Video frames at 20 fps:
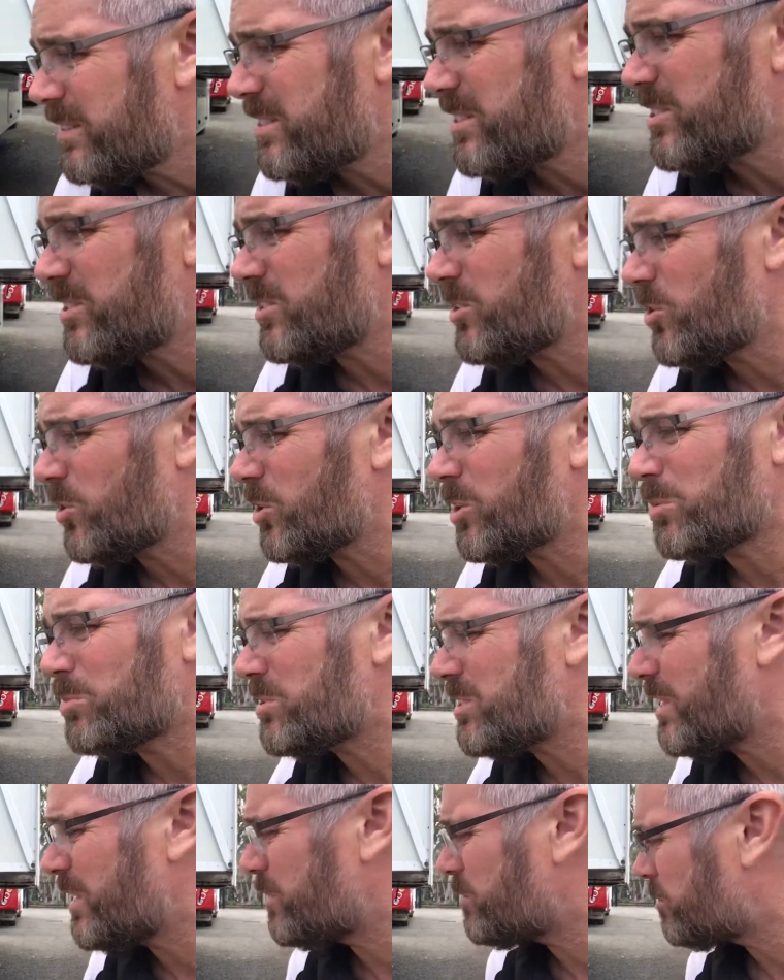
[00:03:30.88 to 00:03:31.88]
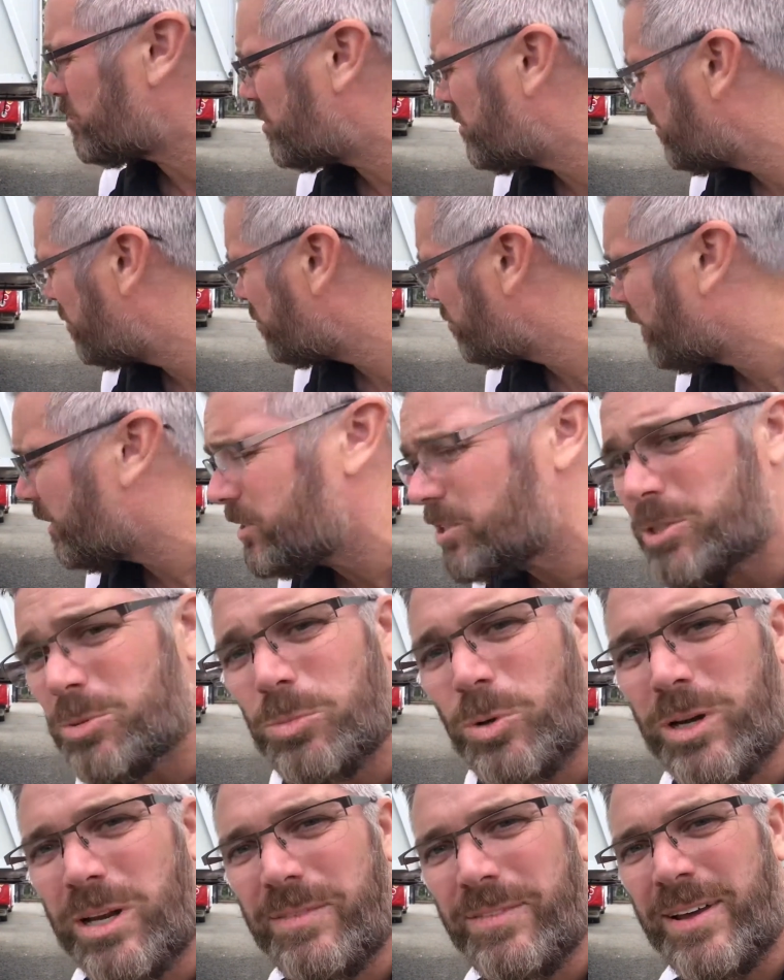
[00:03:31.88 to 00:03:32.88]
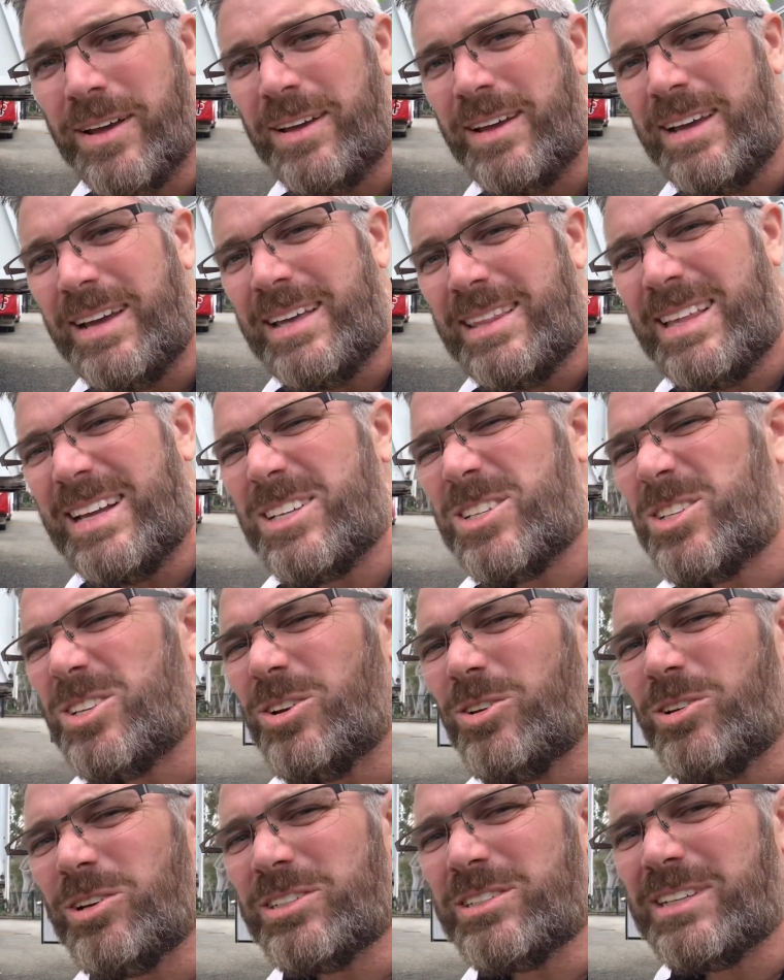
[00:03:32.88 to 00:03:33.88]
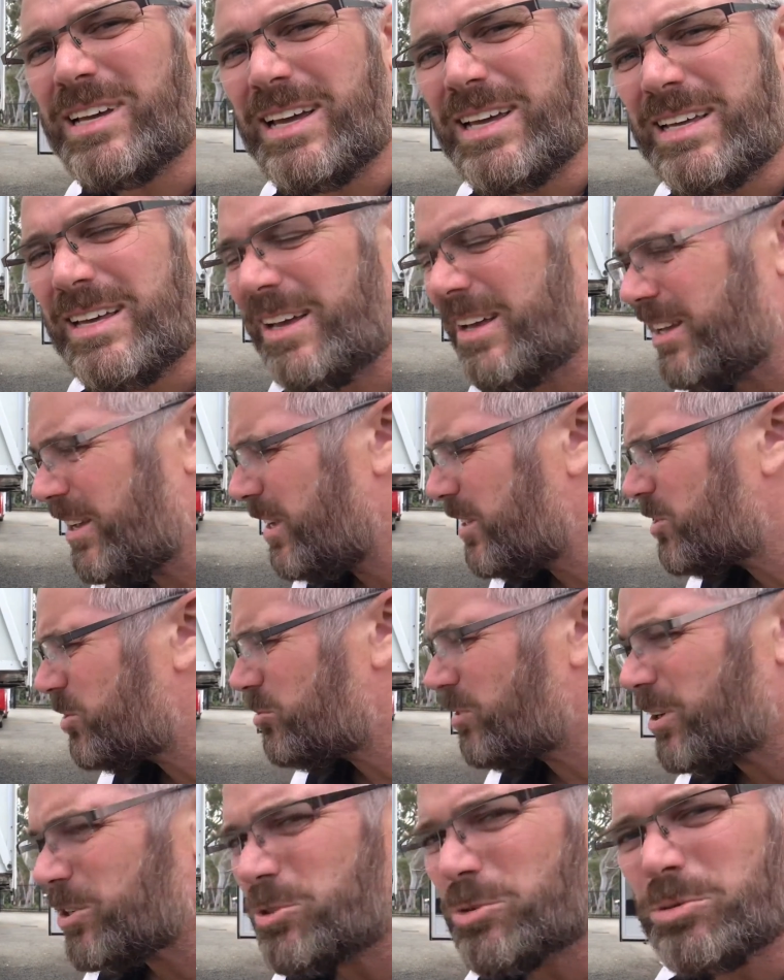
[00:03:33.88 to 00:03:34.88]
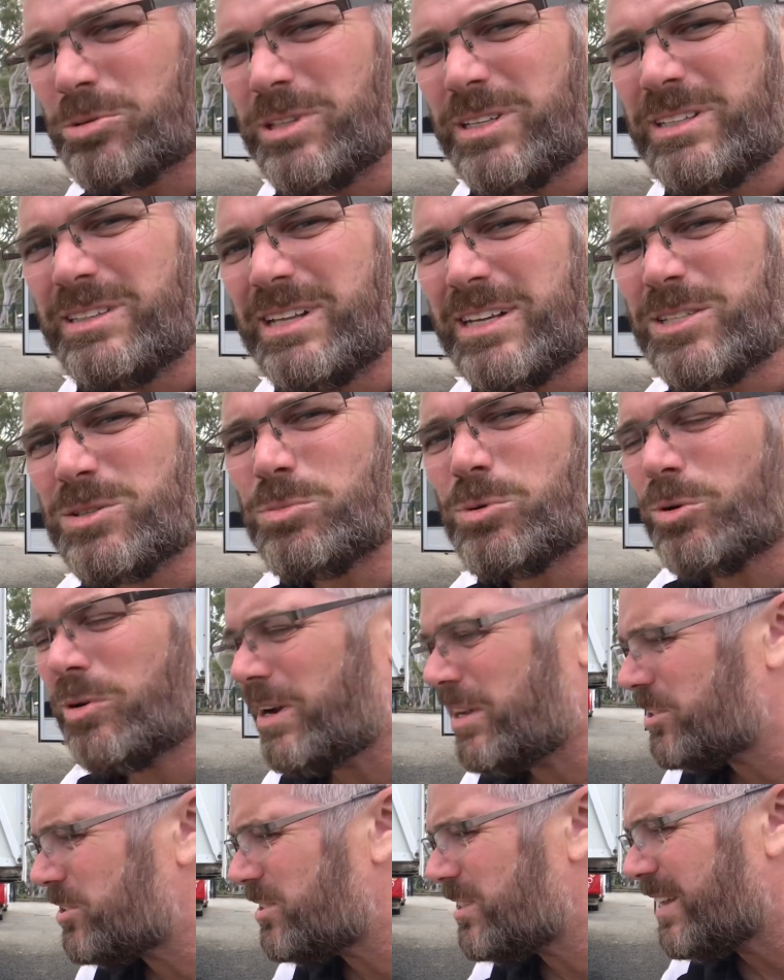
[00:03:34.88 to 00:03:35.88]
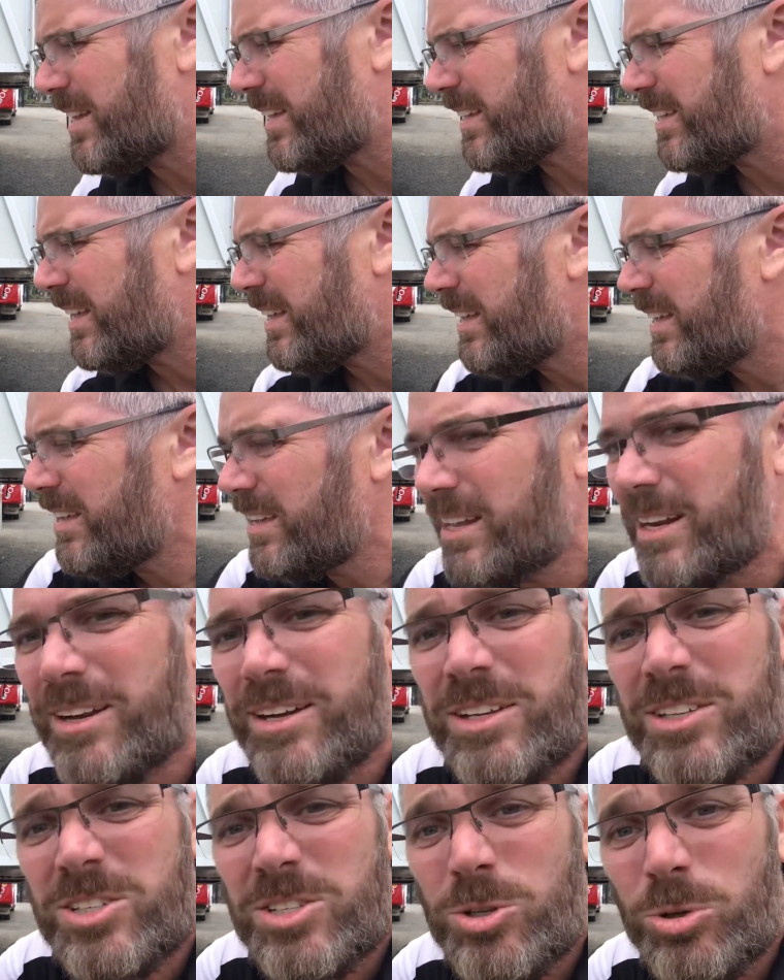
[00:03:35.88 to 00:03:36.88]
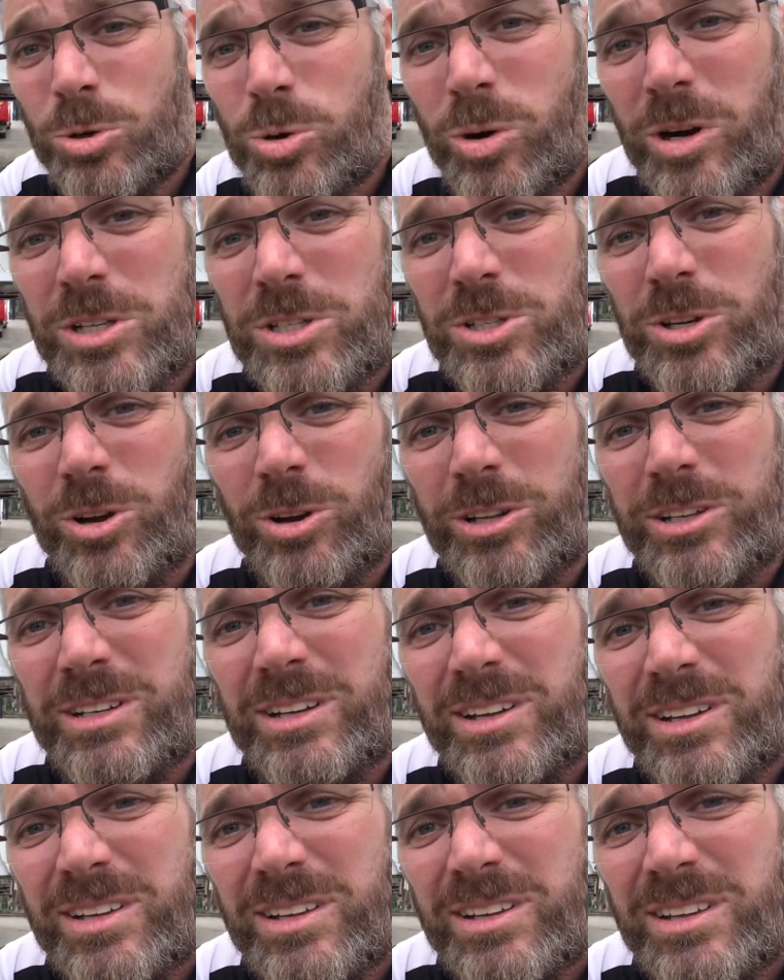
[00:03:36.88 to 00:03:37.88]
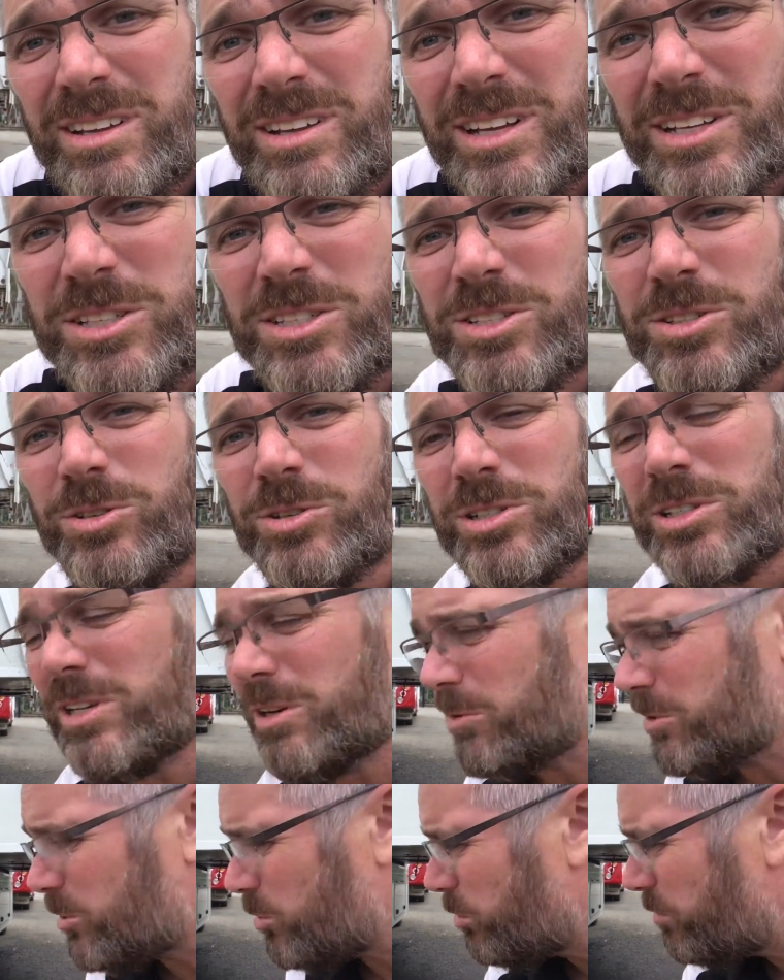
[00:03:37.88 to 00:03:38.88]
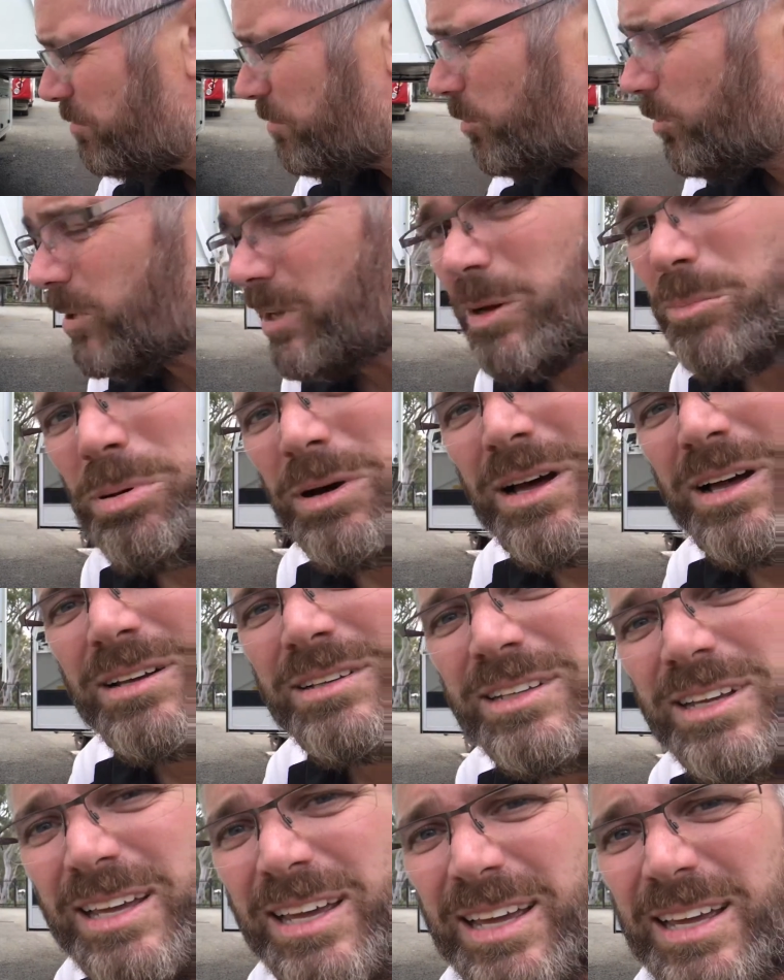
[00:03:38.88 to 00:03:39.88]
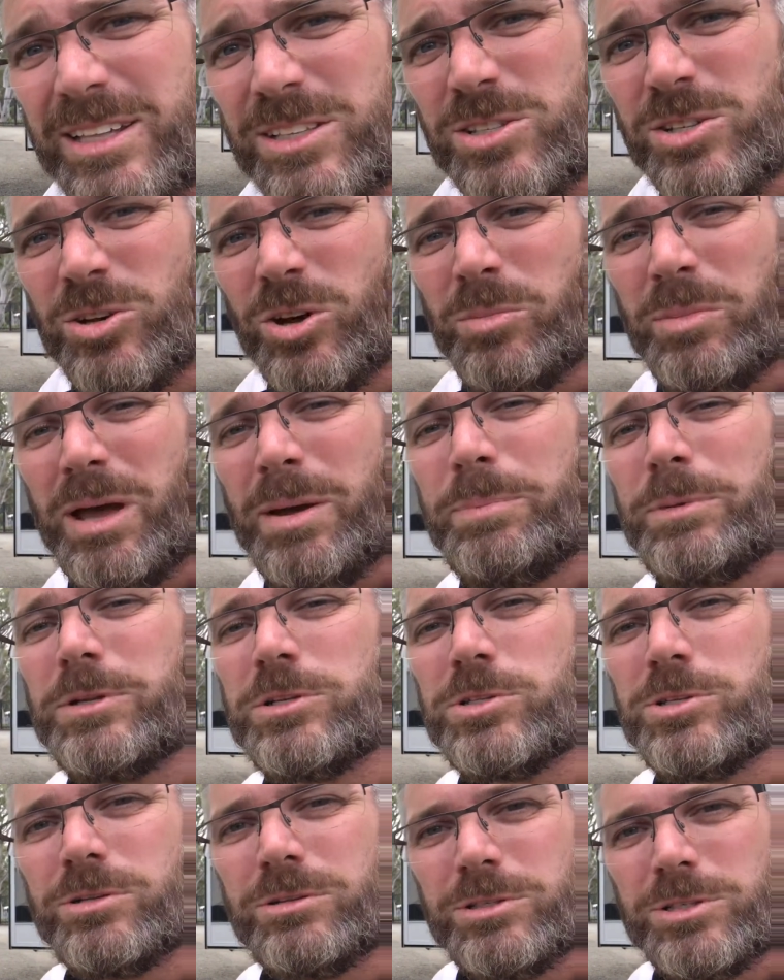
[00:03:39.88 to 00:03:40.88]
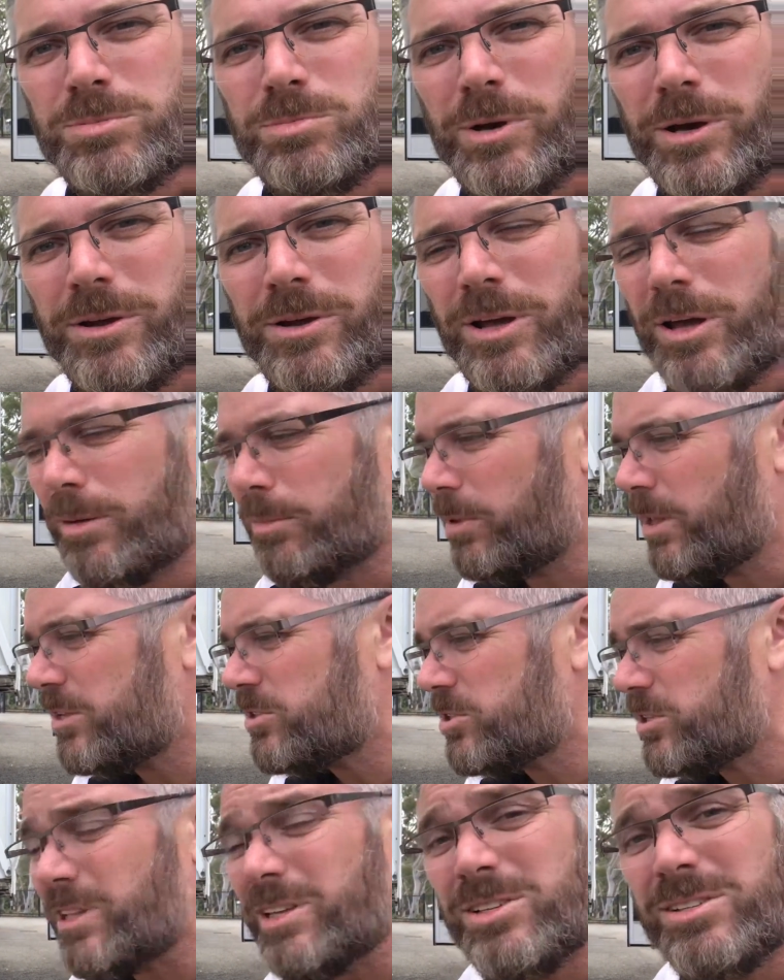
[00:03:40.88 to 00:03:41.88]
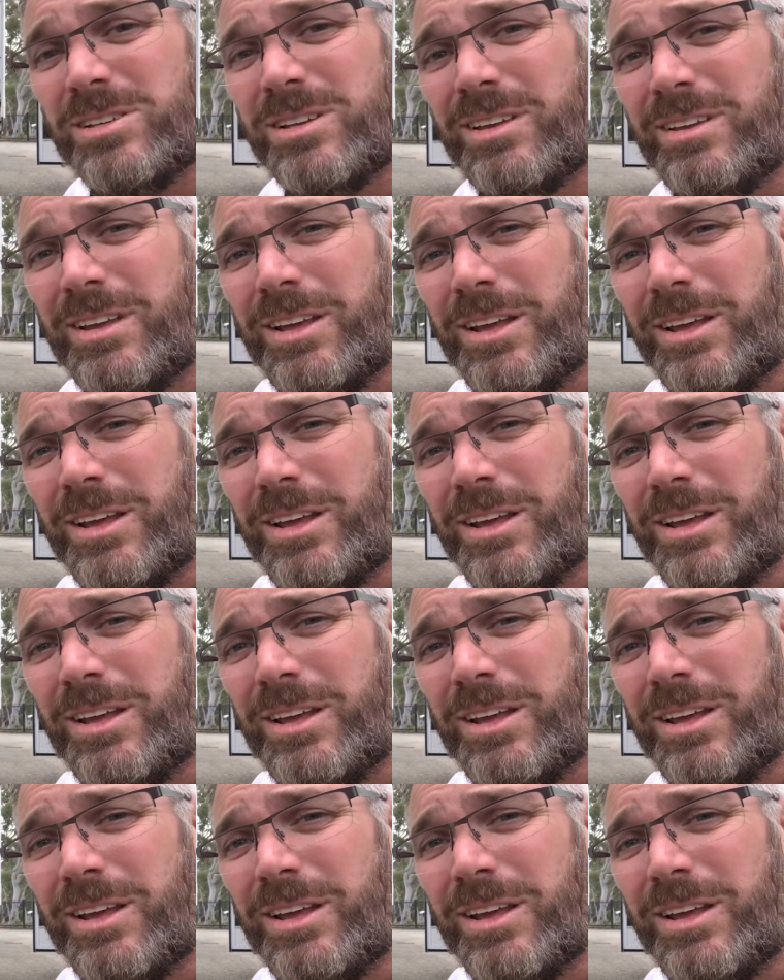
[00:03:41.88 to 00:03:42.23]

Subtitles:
circumstance or situation, whatever, that's not a structural thing, that's more aesthetic. It's still quite solid. It's not as though it's all falling apart in your hands, and I'm happy to sell this motorhome as it is.